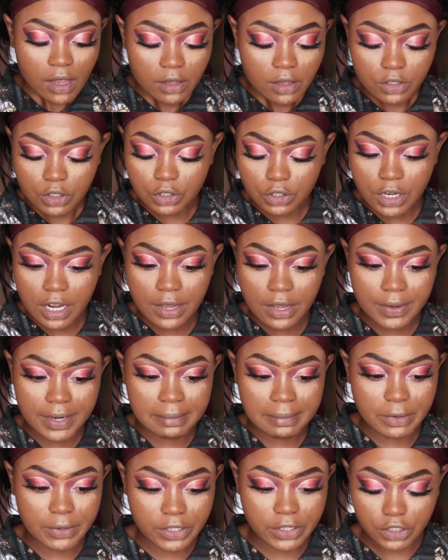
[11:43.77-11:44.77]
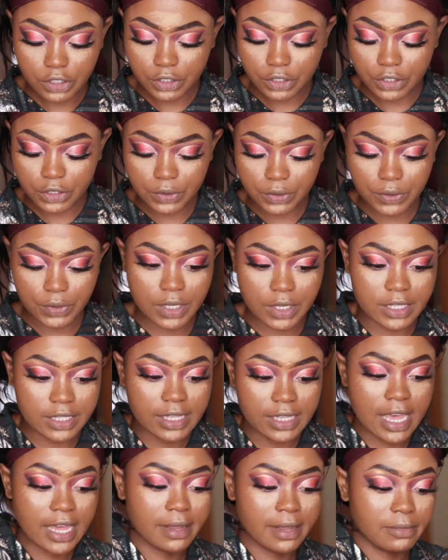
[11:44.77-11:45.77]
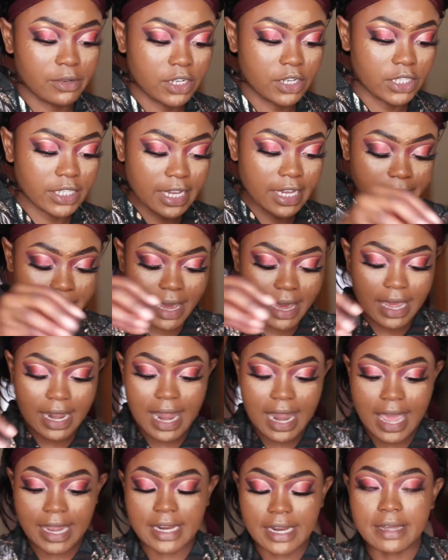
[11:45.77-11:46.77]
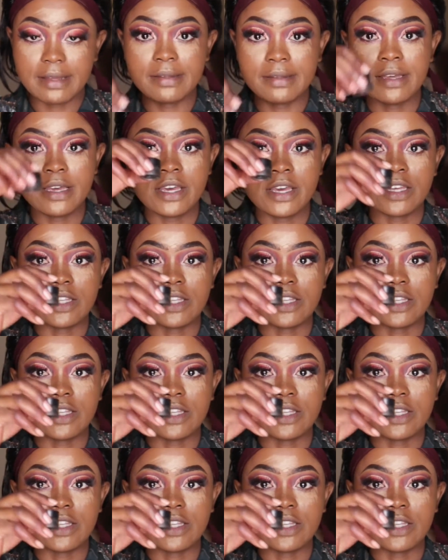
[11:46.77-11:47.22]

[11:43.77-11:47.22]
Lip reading: So now what I'm going to do is that I'm gonna take my eyeliner.